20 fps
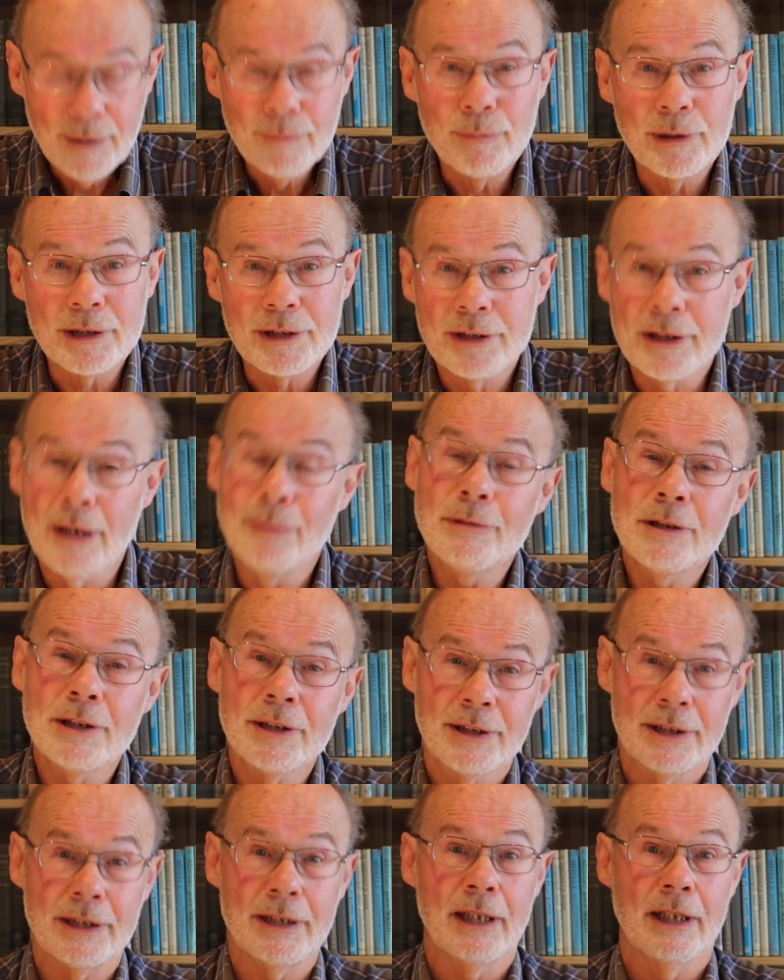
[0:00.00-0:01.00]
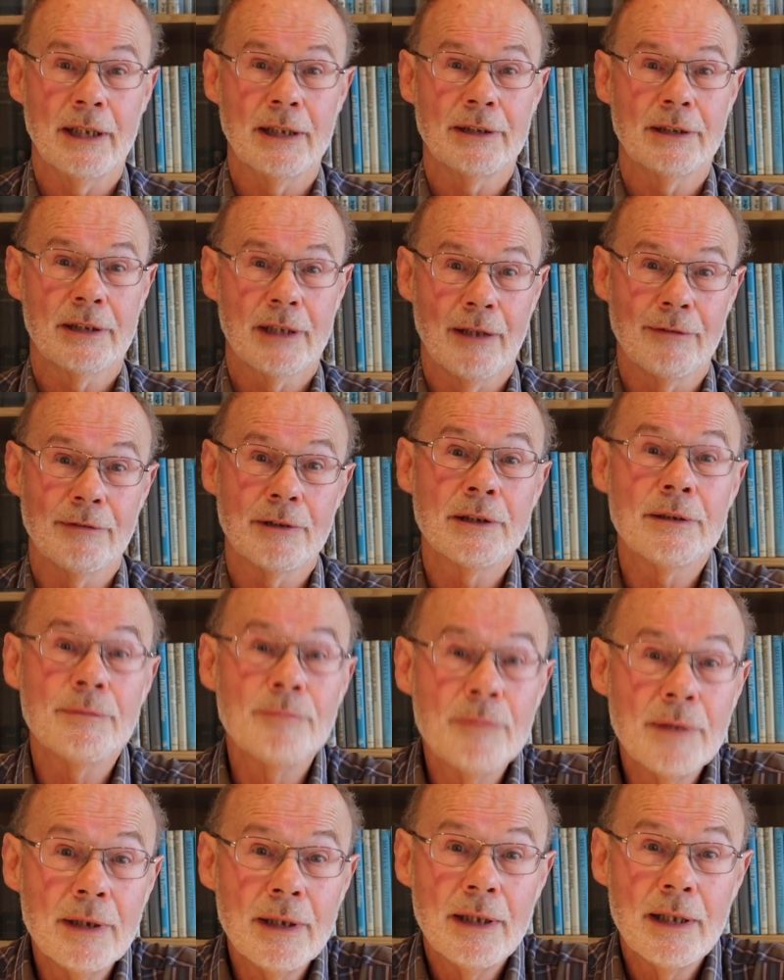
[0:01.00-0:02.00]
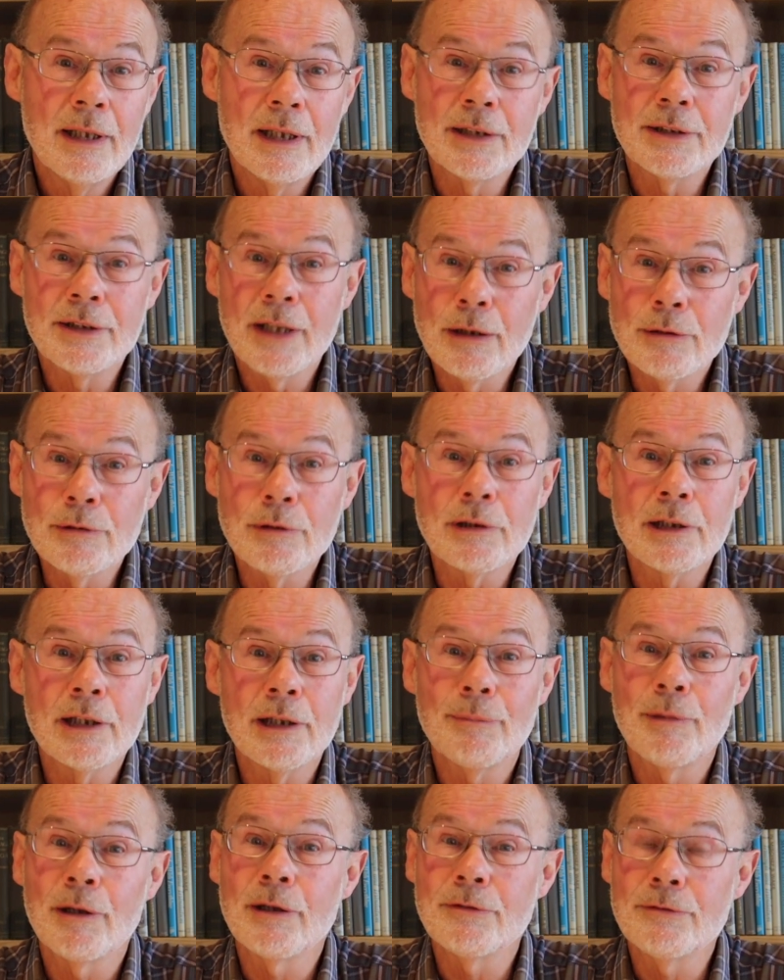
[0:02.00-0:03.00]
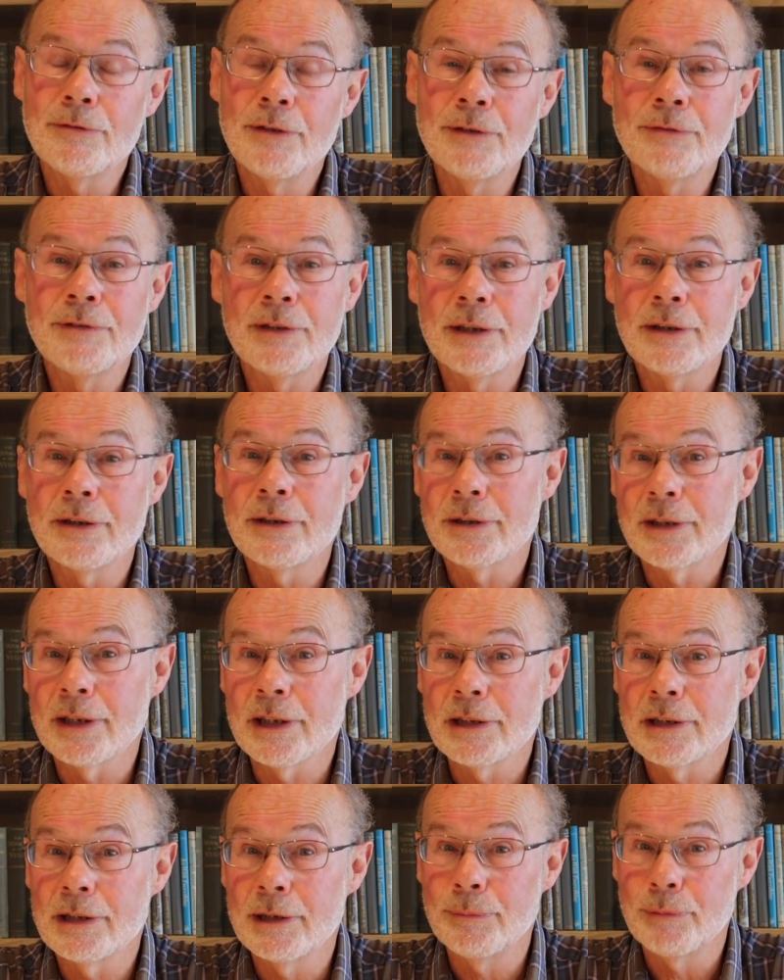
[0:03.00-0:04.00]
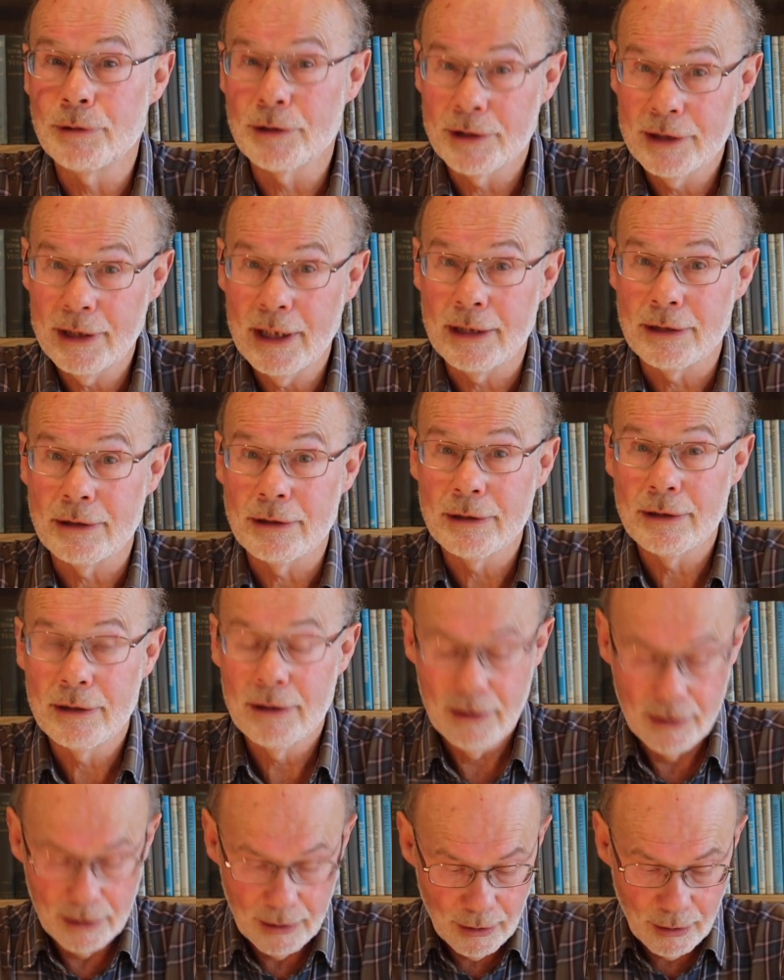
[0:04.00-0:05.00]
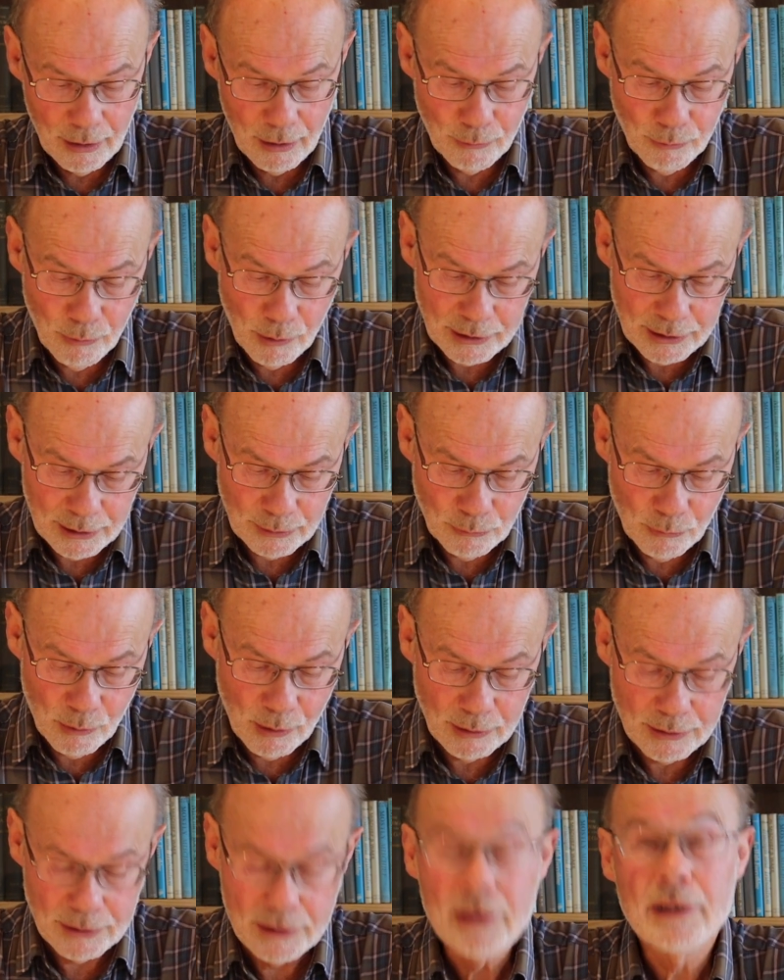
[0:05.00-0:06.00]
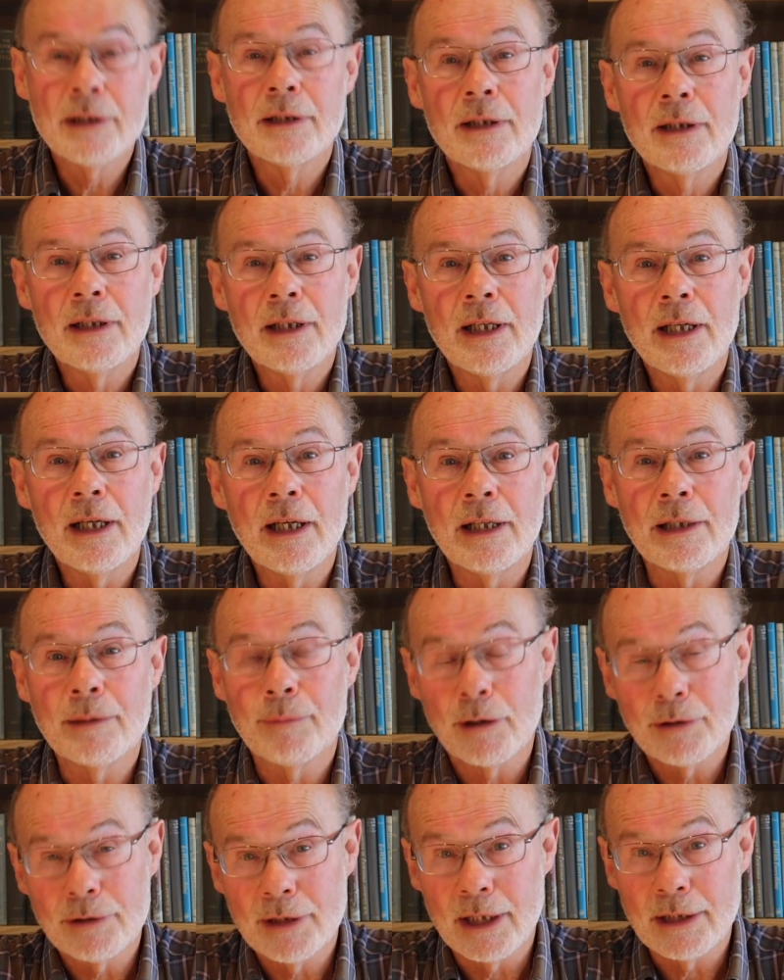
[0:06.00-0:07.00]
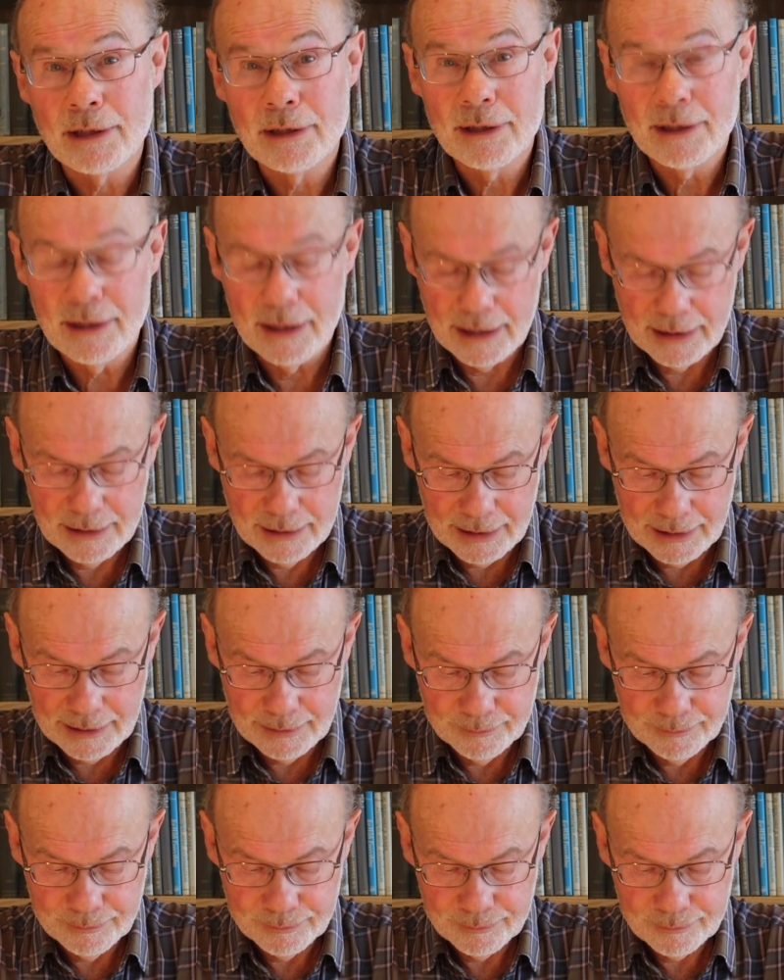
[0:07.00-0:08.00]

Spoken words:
But summer sea ice cover is now only about 50 to 60% of what it was in about 1980.